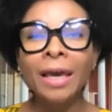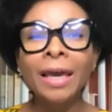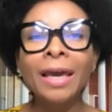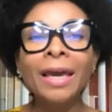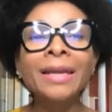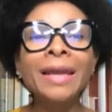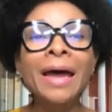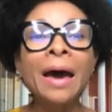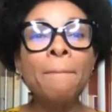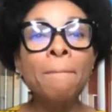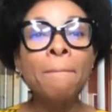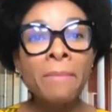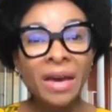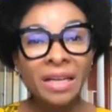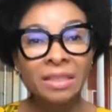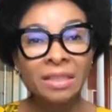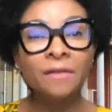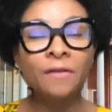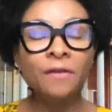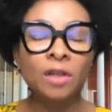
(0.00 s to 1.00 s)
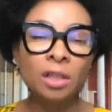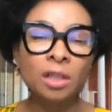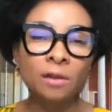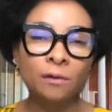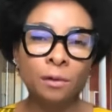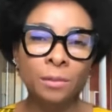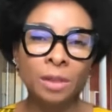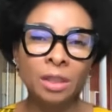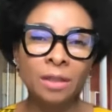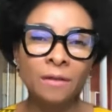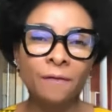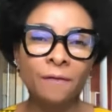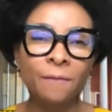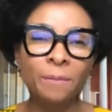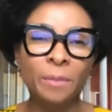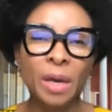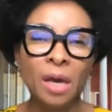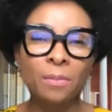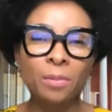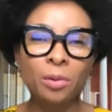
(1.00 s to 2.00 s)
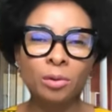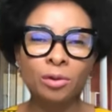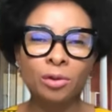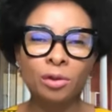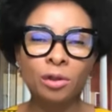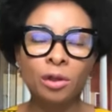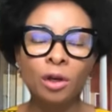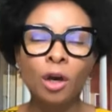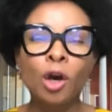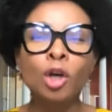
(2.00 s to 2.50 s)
and our massive transformative purpose